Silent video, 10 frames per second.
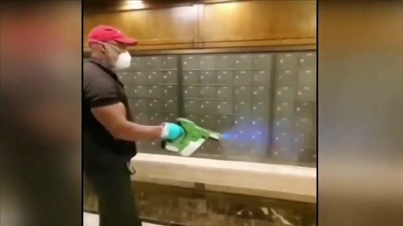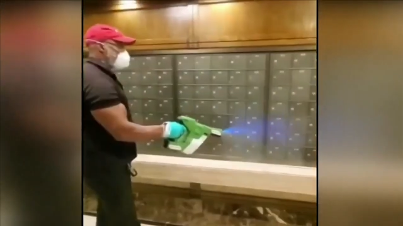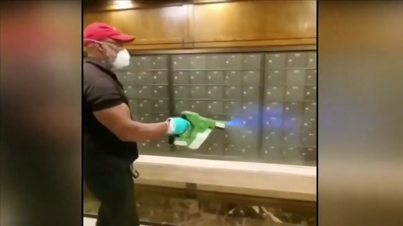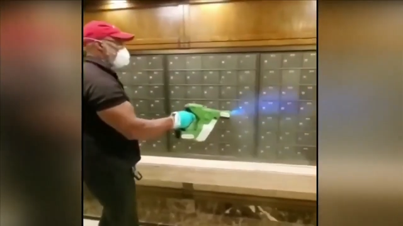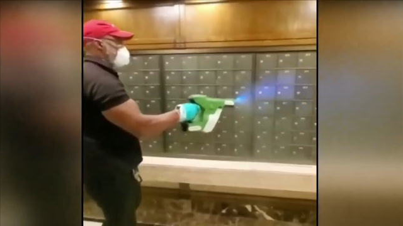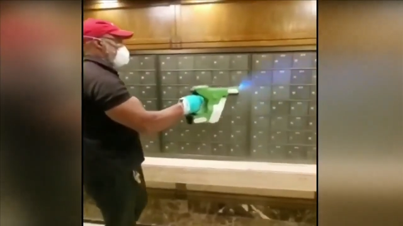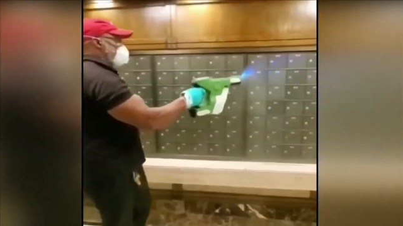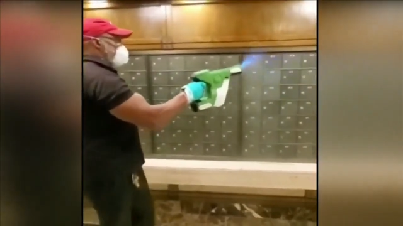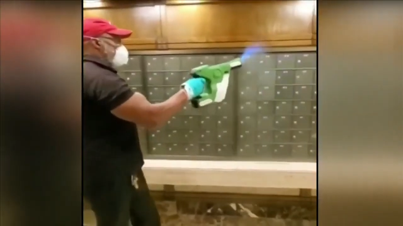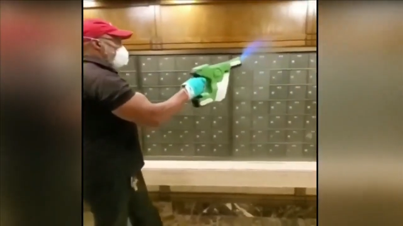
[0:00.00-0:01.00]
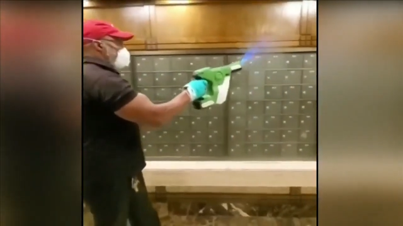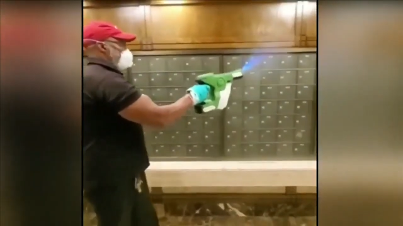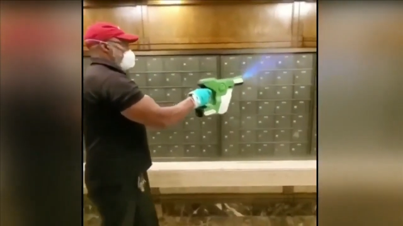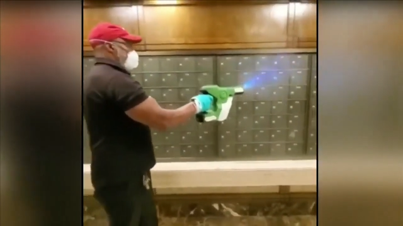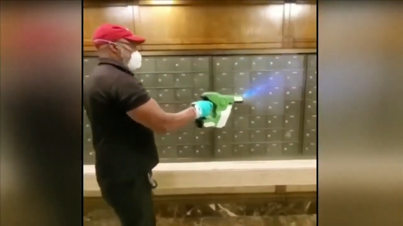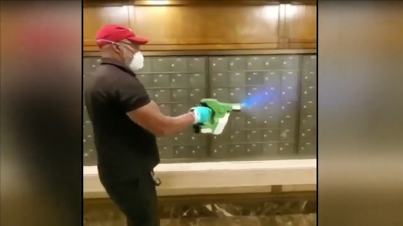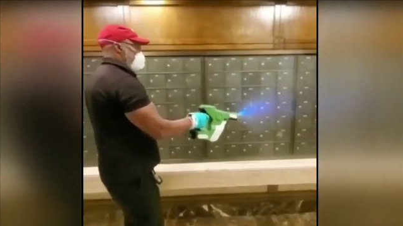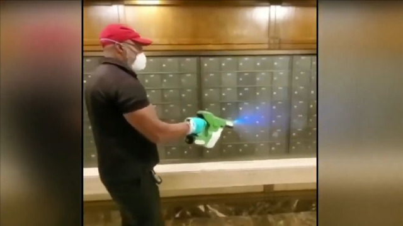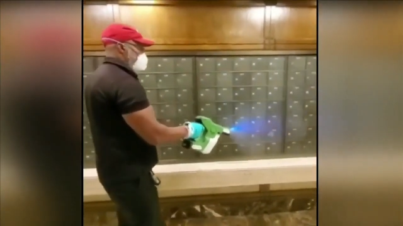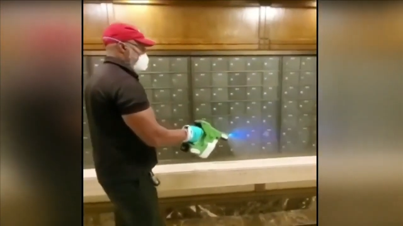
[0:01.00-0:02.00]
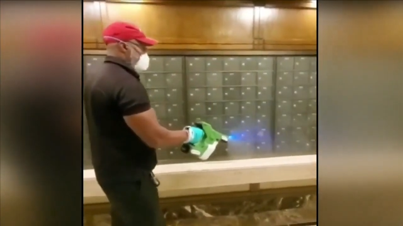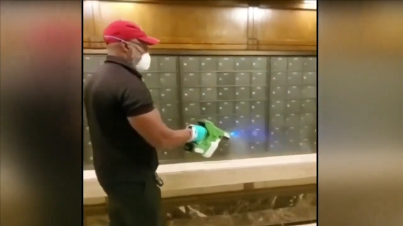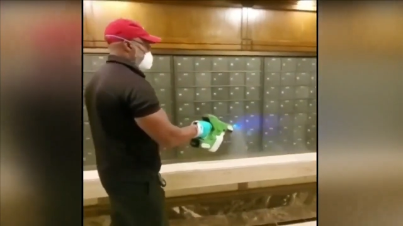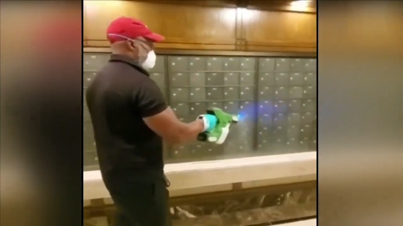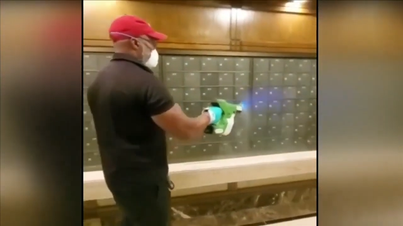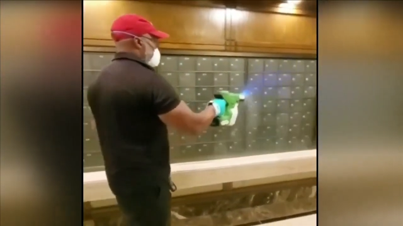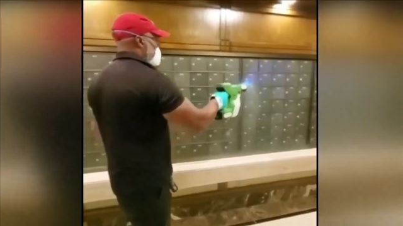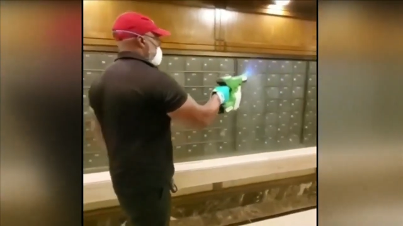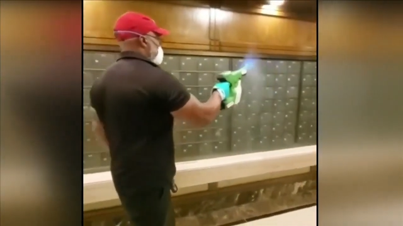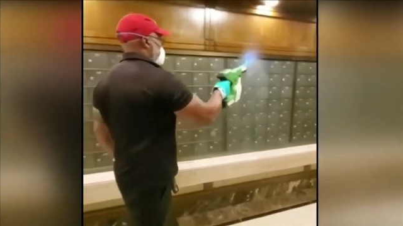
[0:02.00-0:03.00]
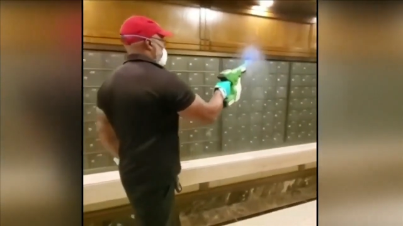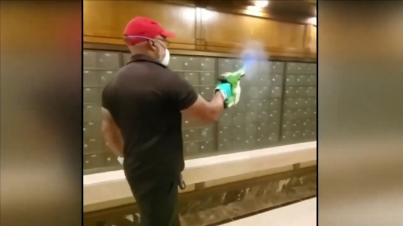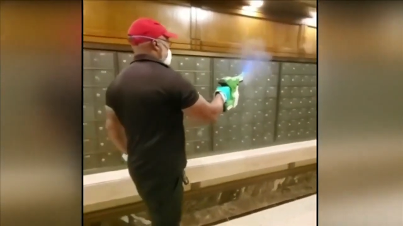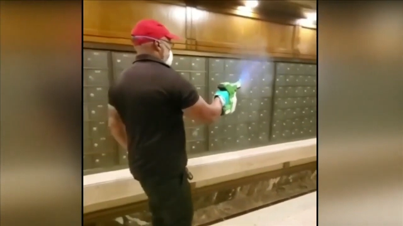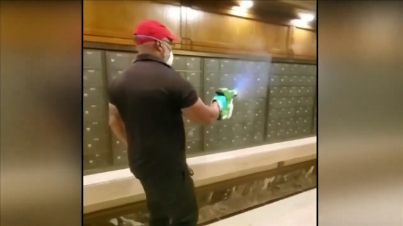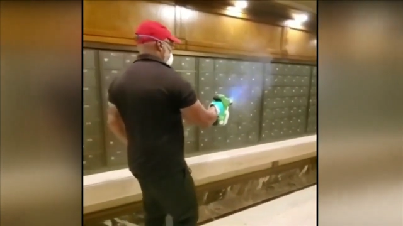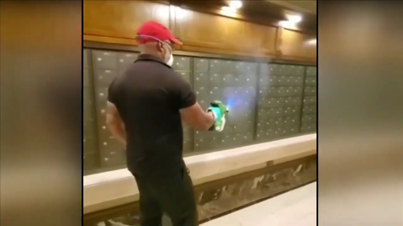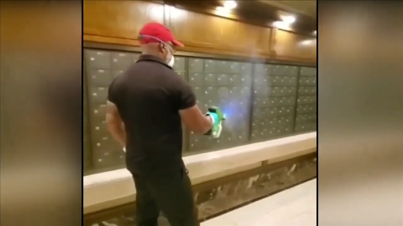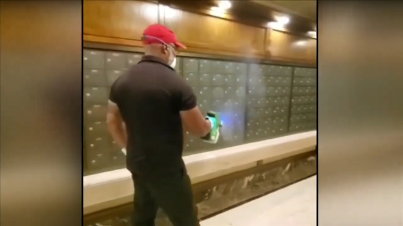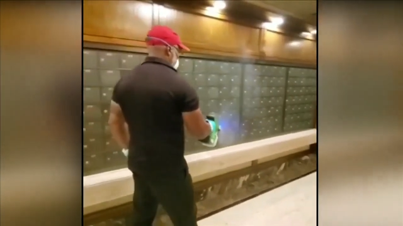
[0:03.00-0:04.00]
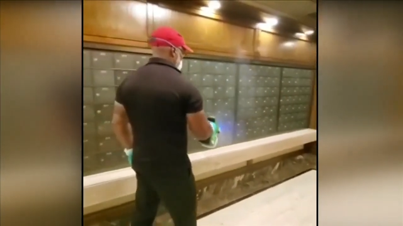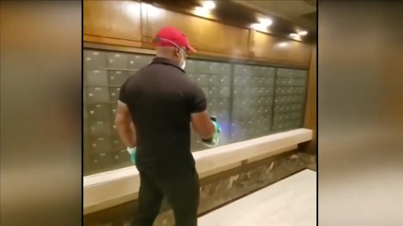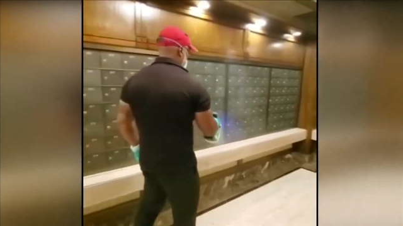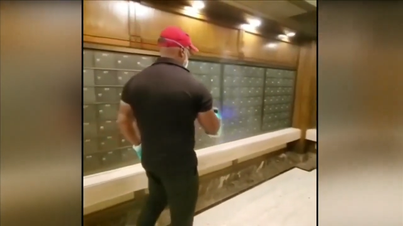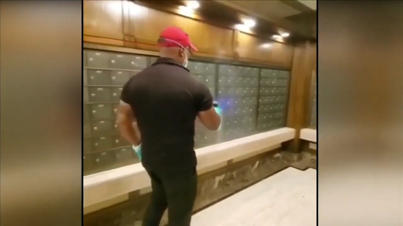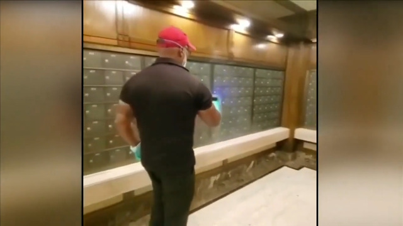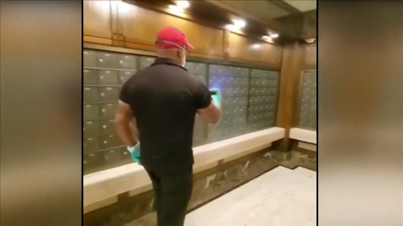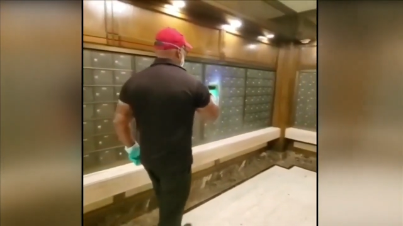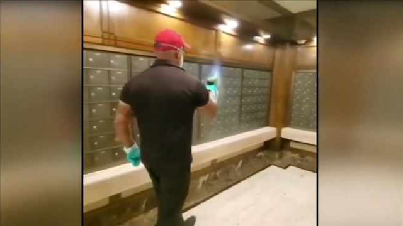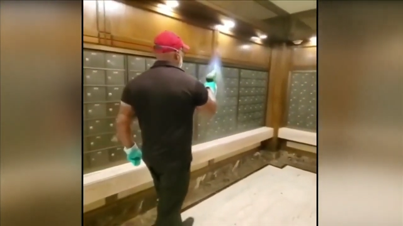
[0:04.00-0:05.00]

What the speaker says: (no speaker visible)